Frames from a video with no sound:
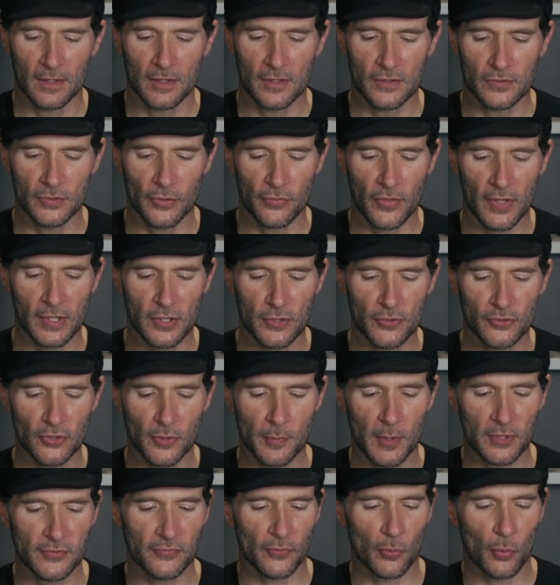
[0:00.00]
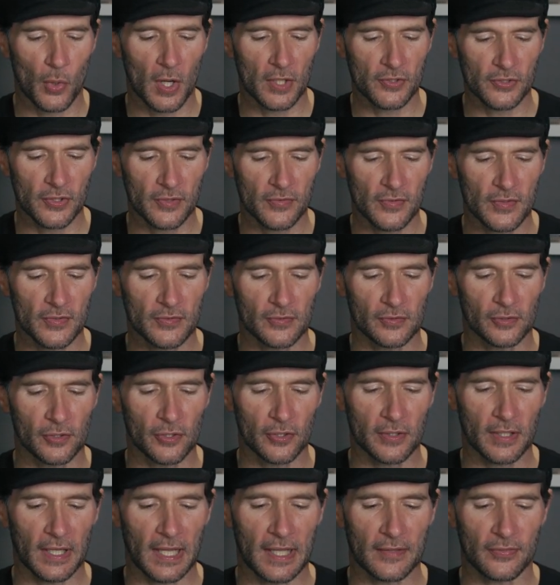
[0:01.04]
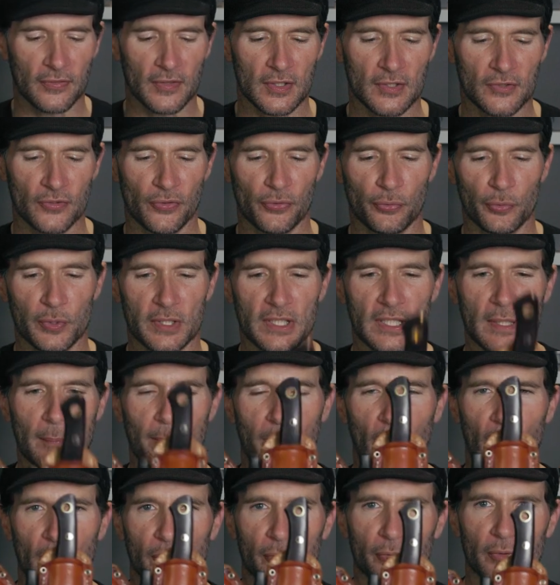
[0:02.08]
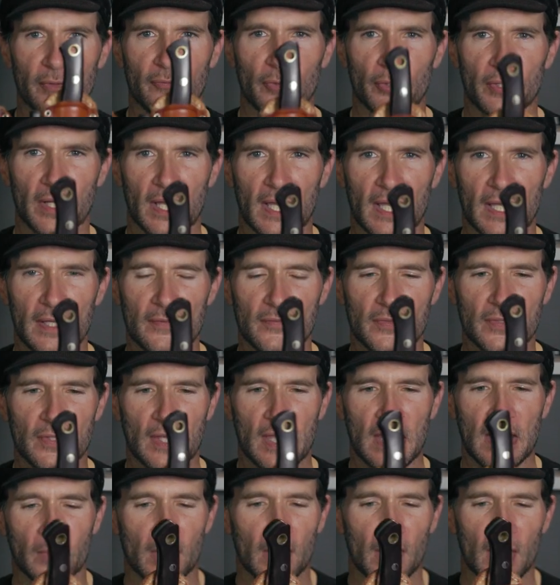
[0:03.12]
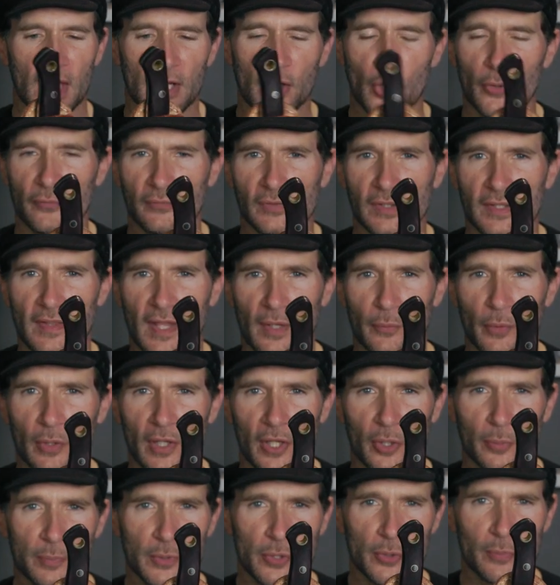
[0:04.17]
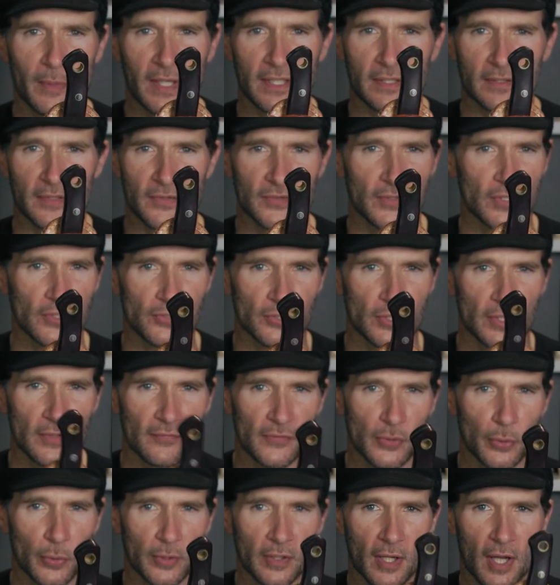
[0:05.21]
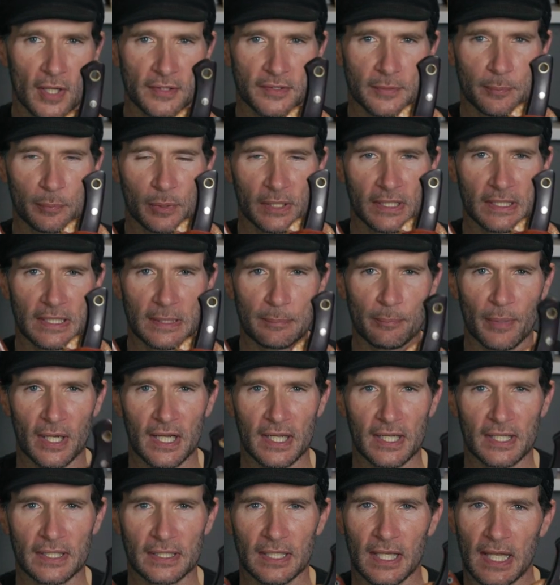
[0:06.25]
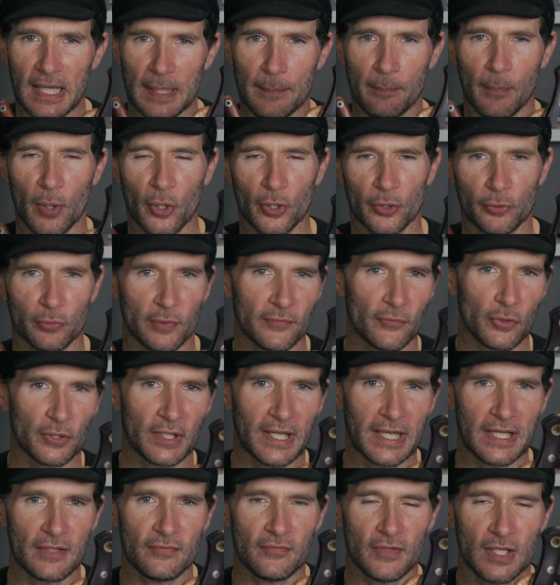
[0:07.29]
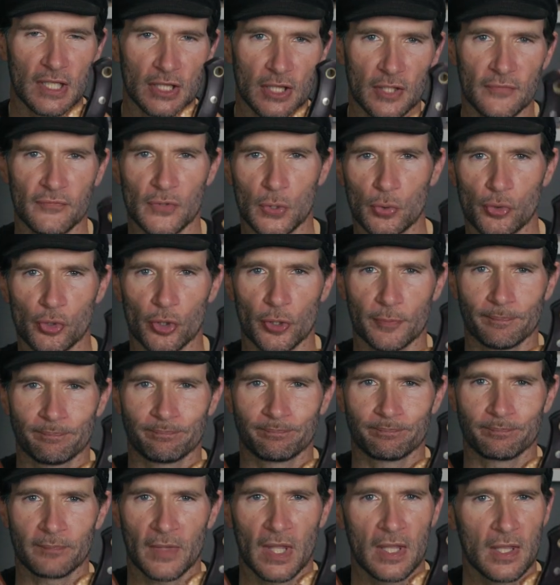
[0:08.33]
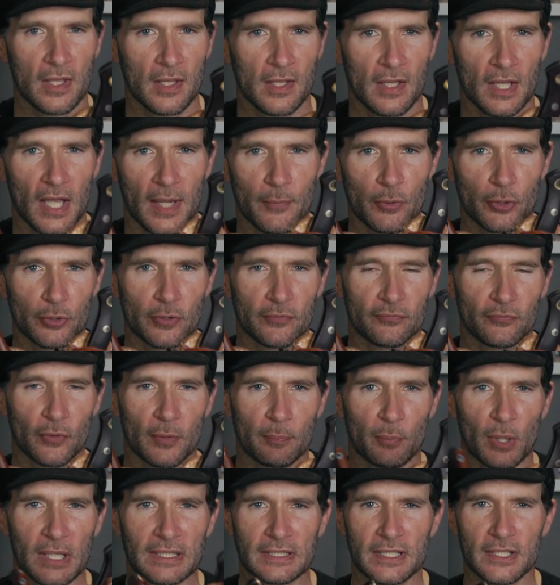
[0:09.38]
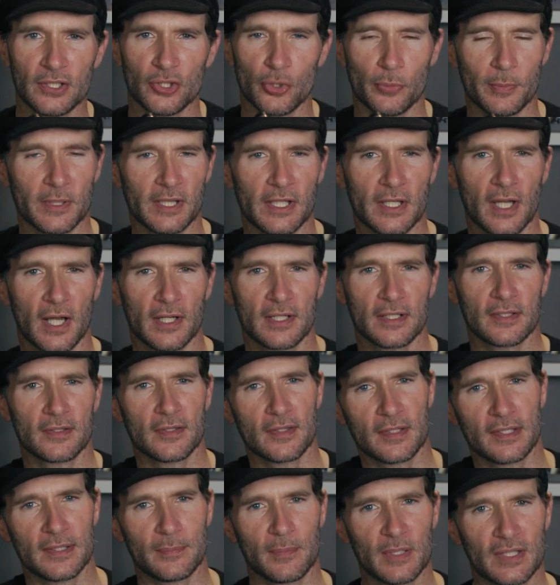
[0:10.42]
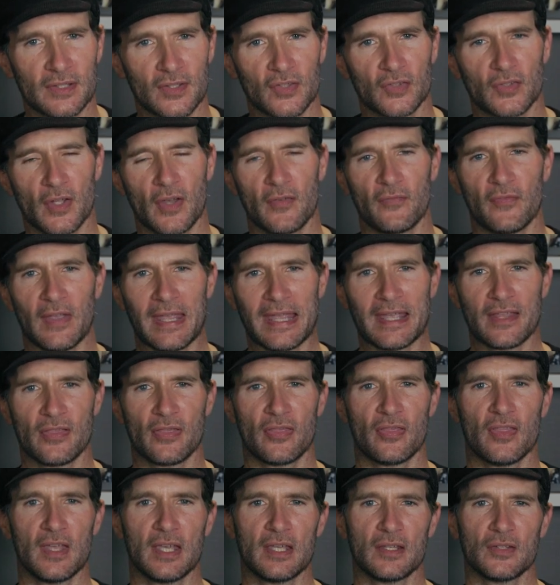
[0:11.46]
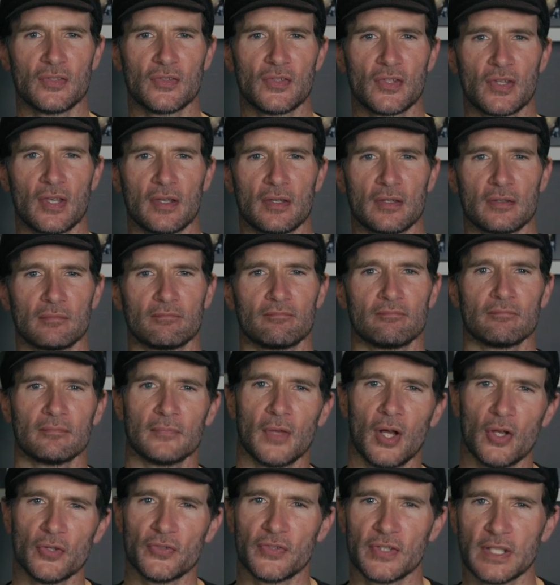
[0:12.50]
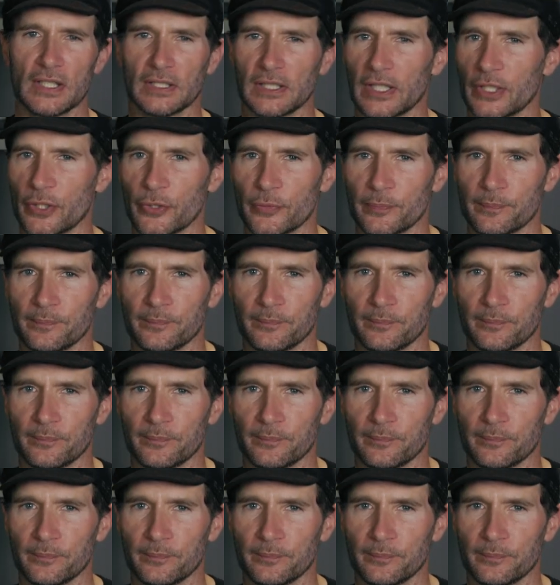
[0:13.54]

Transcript: So thank you so much for watching this look at these three Bark River knives and hopefully that will help you make a decision if you are contemplating buying a Bark River knife in the future. I've been your good friend Bradley, you've been the audience, this has been Stuff and Things. I'll see you later.